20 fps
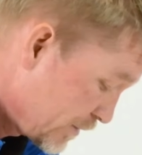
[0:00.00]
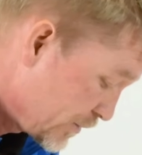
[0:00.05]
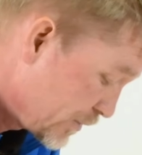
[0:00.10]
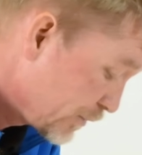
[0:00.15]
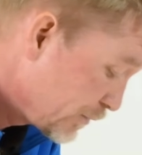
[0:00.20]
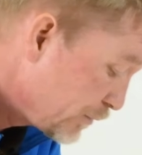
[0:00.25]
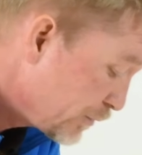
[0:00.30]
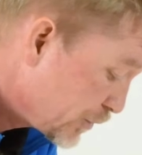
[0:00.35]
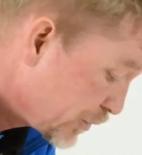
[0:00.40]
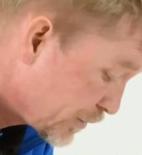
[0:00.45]

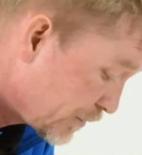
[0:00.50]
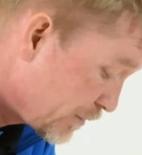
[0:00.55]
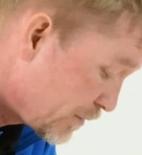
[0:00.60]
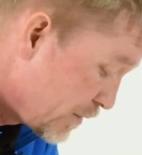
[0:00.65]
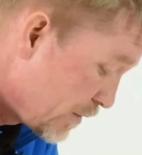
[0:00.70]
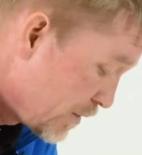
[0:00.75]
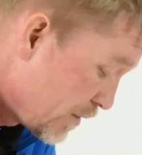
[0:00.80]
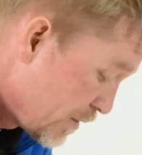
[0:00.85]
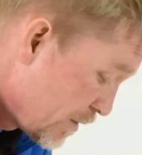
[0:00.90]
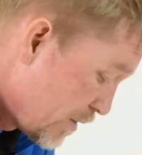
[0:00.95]
solution
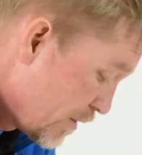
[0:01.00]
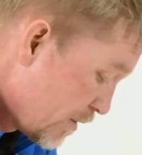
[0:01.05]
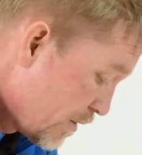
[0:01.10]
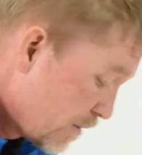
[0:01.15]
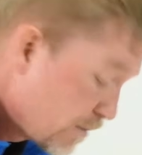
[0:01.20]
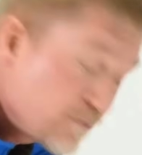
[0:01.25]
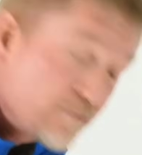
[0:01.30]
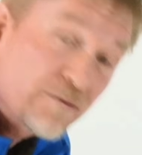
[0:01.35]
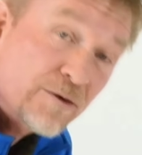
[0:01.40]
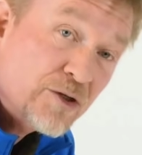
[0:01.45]

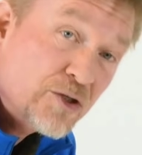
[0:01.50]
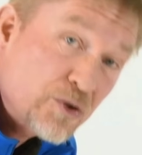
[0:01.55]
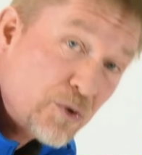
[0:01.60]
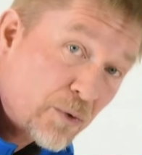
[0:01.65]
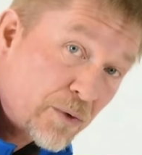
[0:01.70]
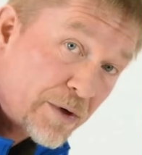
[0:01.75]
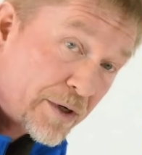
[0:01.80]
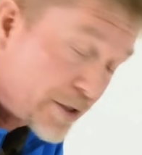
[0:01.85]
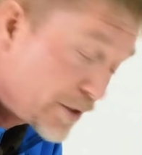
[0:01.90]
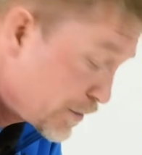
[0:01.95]
for
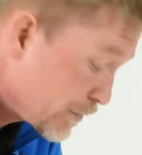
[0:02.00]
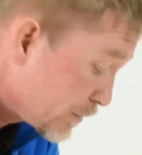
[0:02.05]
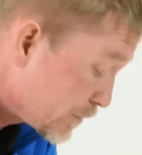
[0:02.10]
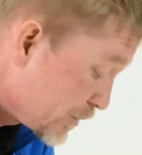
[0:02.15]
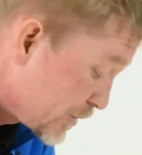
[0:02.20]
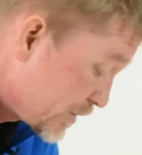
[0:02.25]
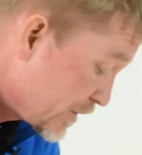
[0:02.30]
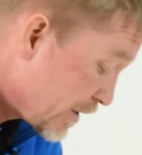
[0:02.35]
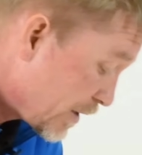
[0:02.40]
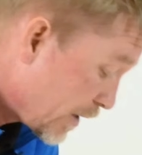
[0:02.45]
storing your
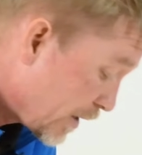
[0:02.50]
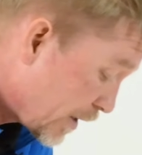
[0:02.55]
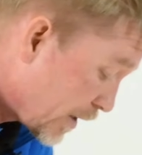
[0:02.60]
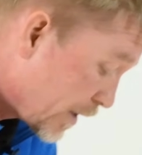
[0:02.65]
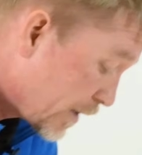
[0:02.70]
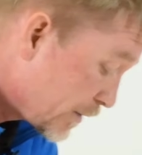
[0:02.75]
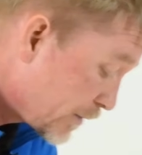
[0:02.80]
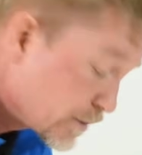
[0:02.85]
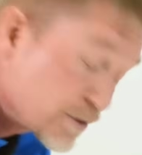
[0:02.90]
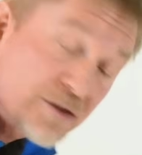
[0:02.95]

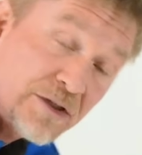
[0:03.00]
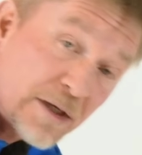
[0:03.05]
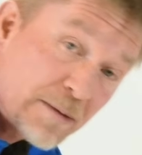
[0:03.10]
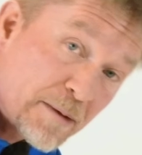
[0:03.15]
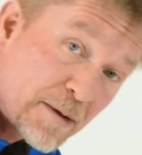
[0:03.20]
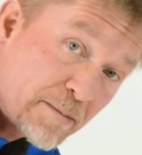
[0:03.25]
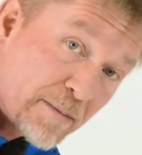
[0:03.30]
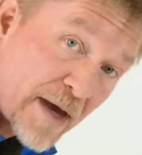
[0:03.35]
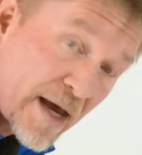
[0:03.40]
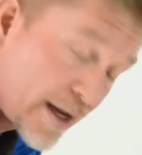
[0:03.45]

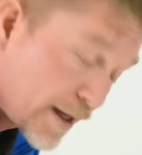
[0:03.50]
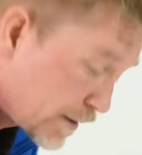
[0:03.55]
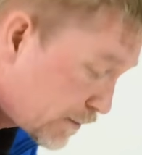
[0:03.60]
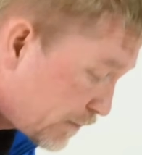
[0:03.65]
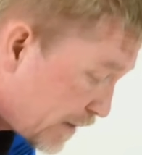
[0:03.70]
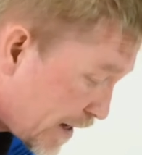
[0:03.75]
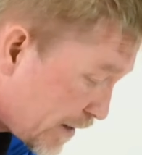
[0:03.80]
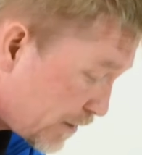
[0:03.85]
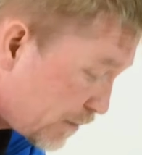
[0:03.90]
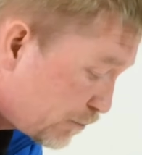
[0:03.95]
sleeping bag.
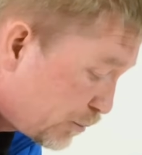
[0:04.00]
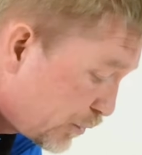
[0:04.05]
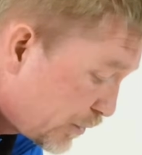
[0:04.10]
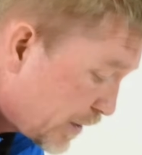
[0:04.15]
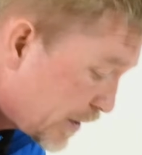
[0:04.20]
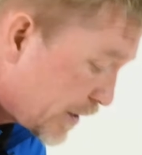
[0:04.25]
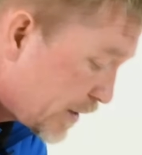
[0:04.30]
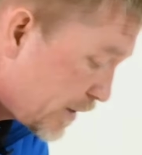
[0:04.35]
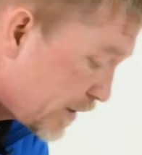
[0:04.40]
Rather than putting